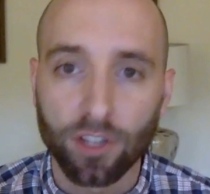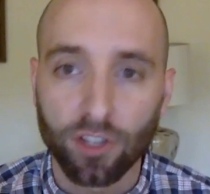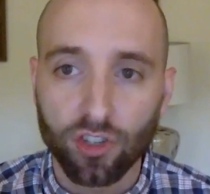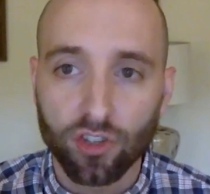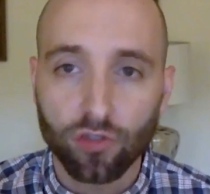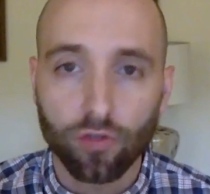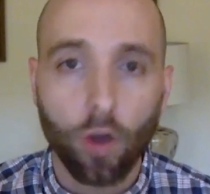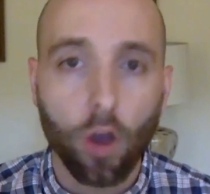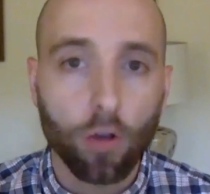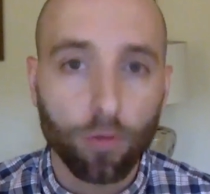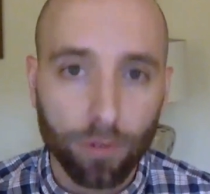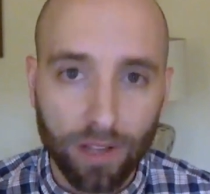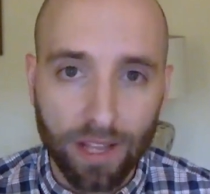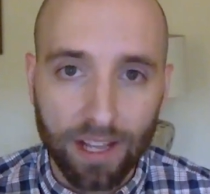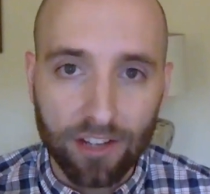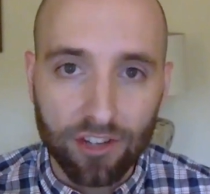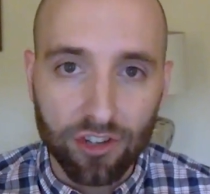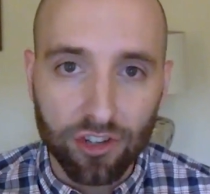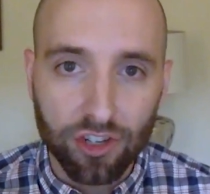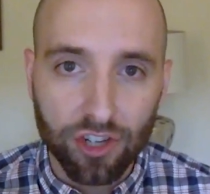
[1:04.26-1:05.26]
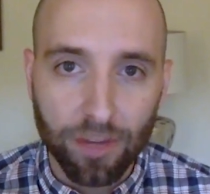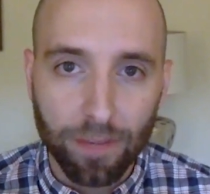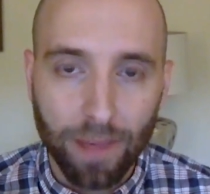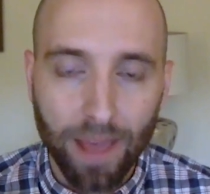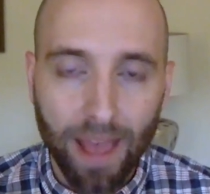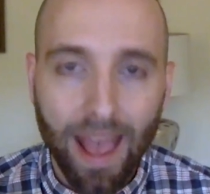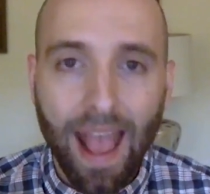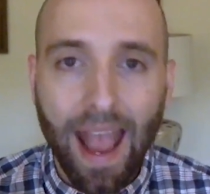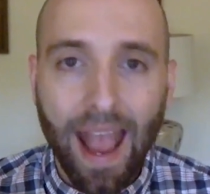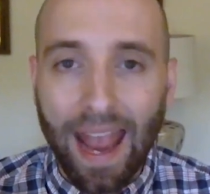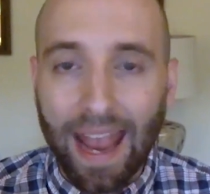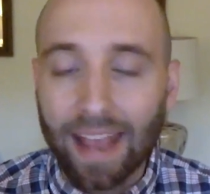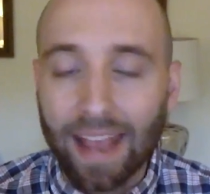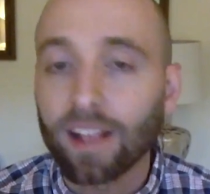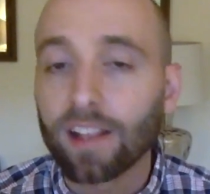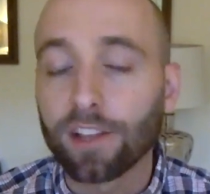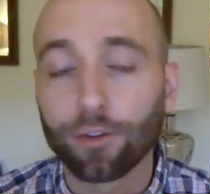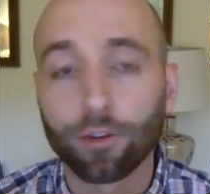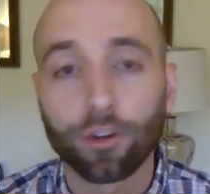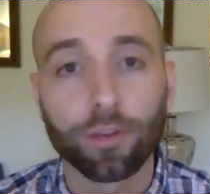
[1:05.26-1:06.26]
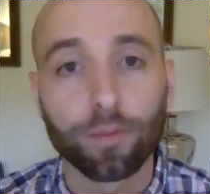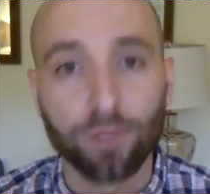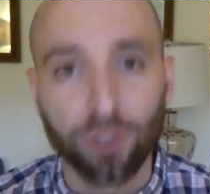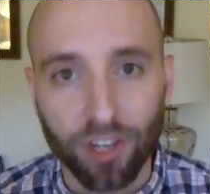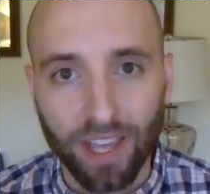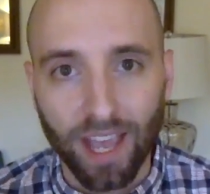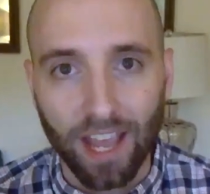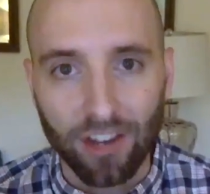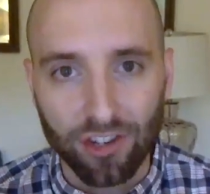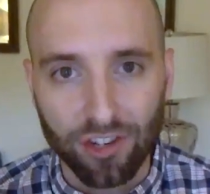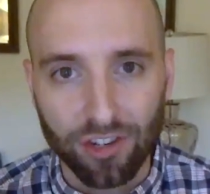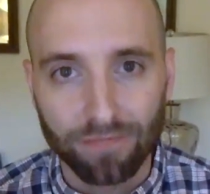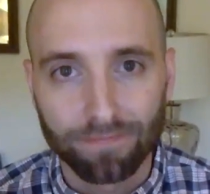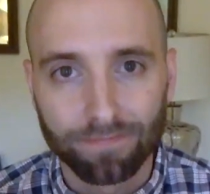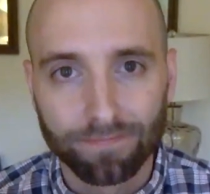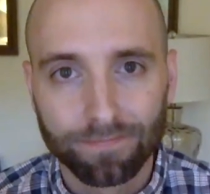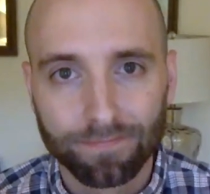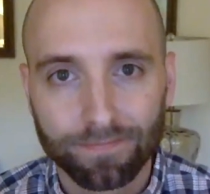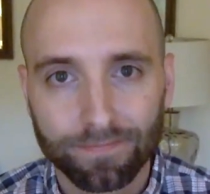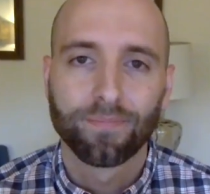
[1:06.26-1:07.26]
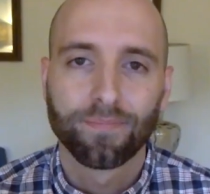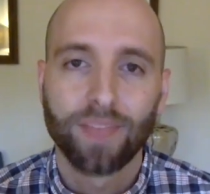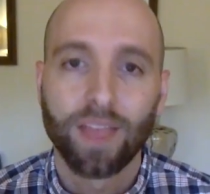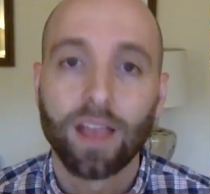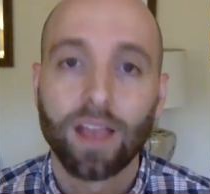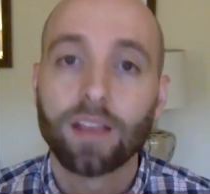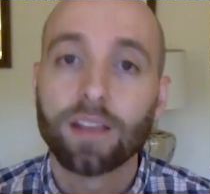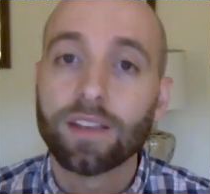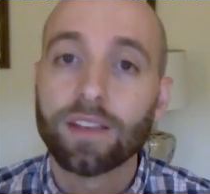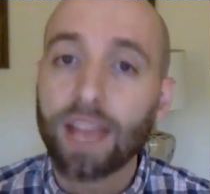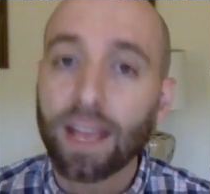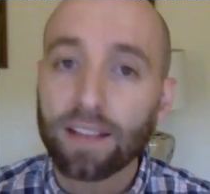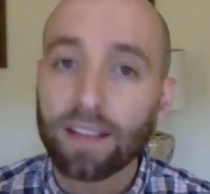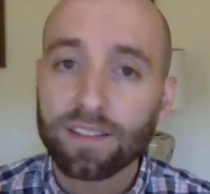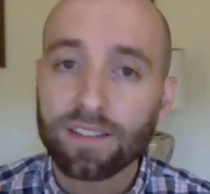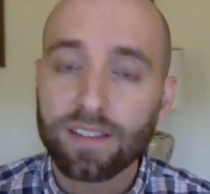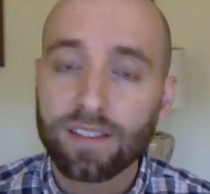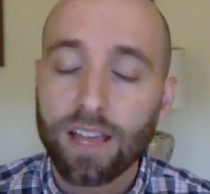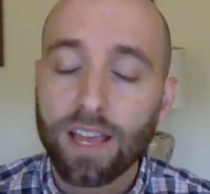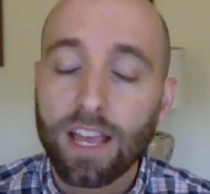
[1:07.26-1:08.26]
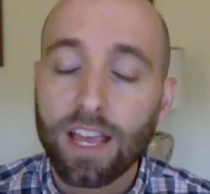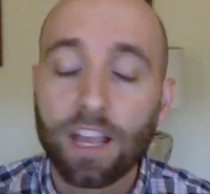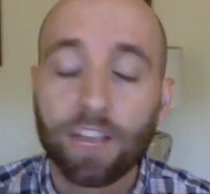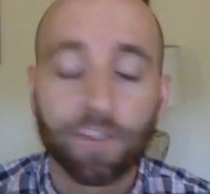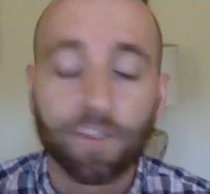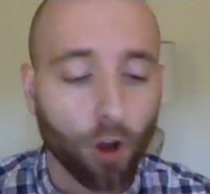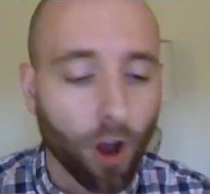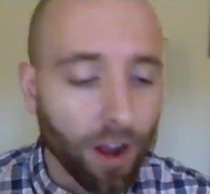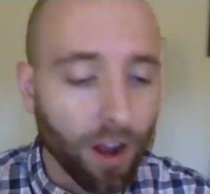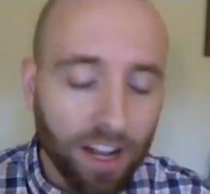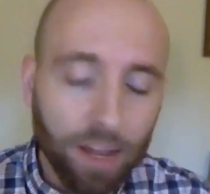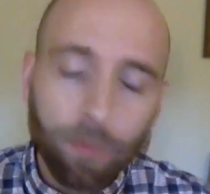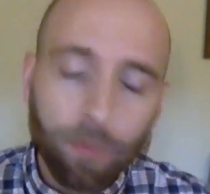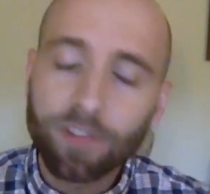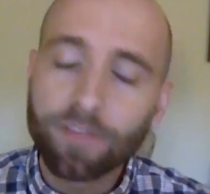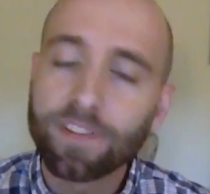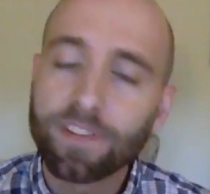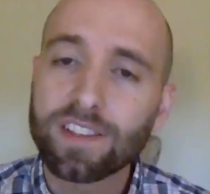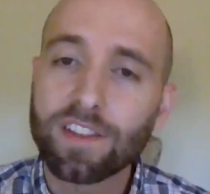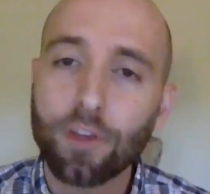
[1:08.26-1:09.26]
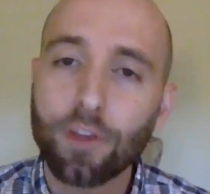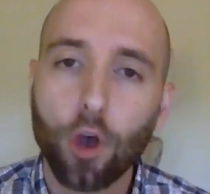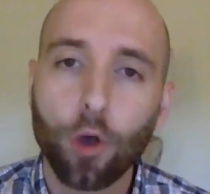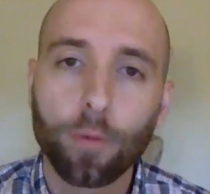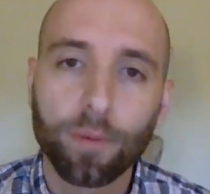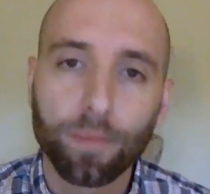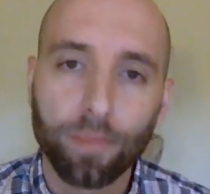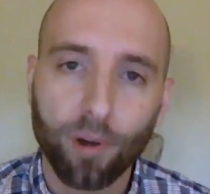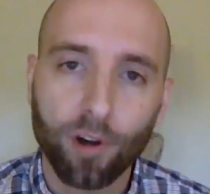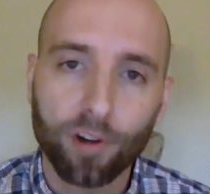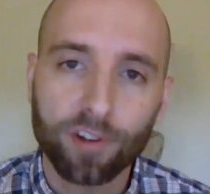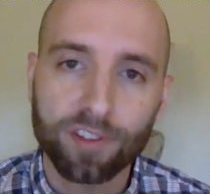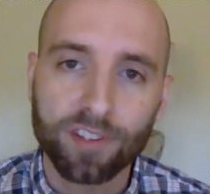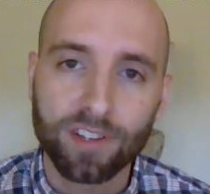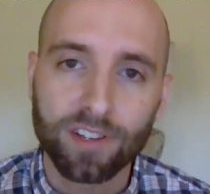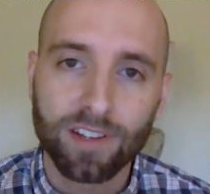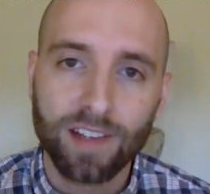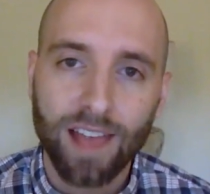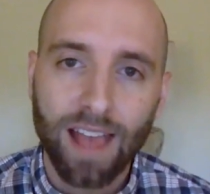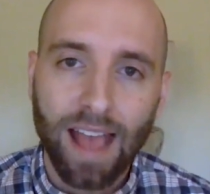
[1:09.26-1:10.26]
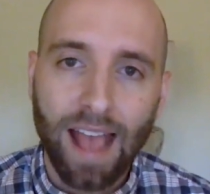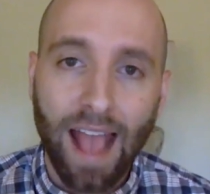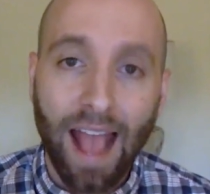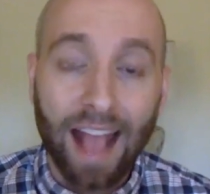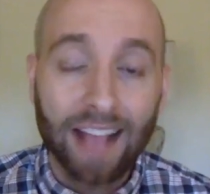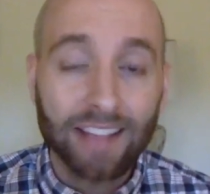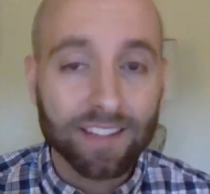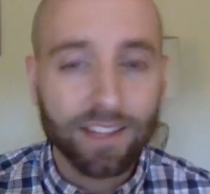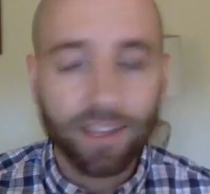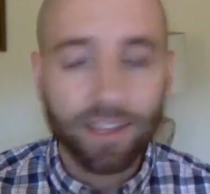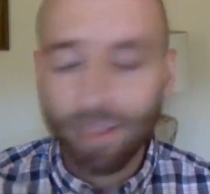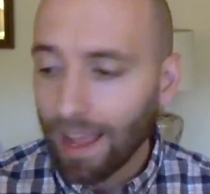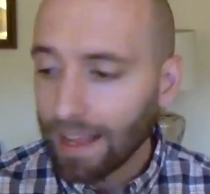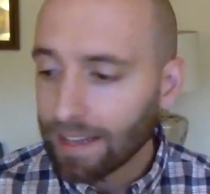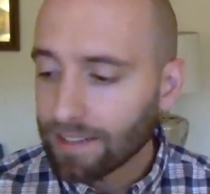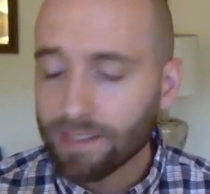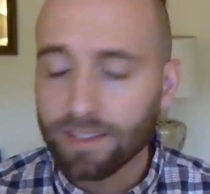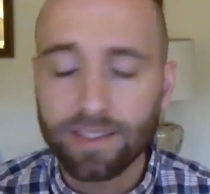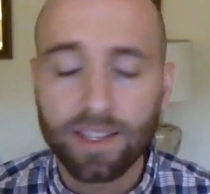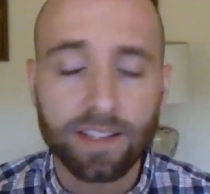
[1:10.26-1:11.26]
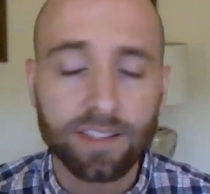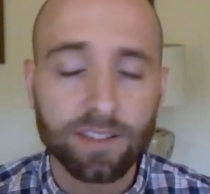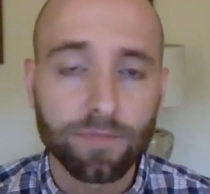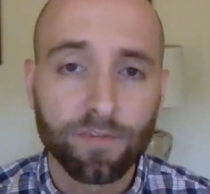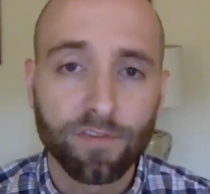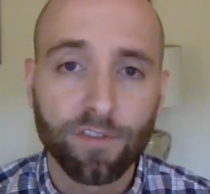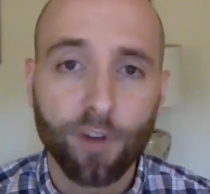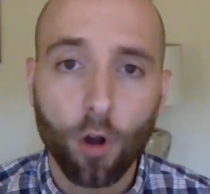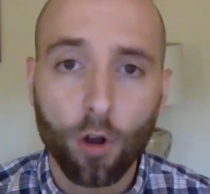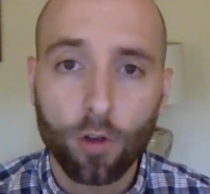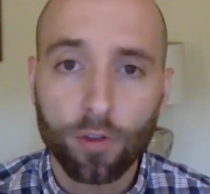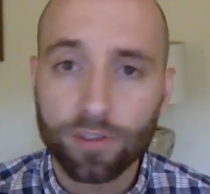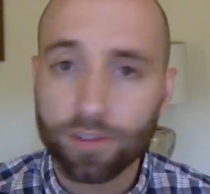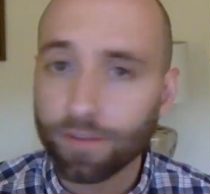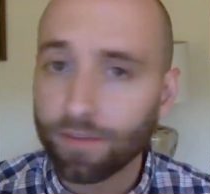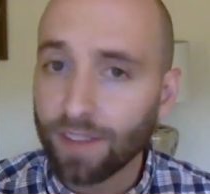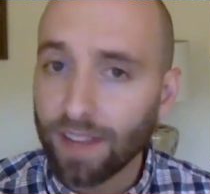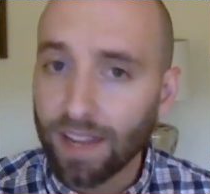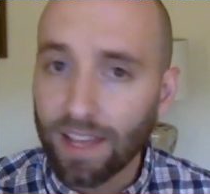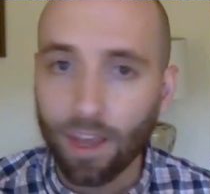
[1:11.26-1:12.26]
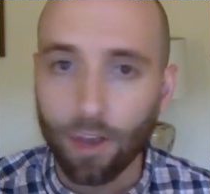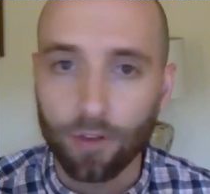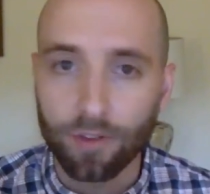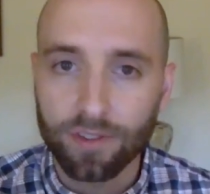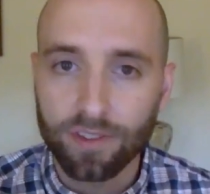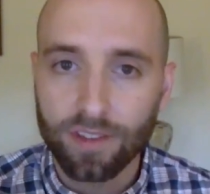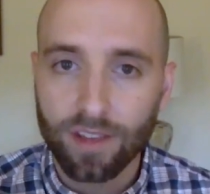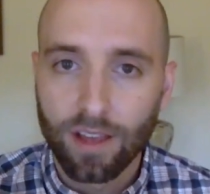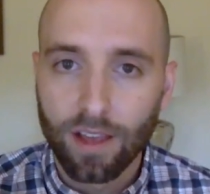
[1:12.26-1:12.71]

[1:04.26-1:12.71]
a strong relationship and clear communication. Next, if you're unable to visit the home in person, ask the clients to send some photos or videos.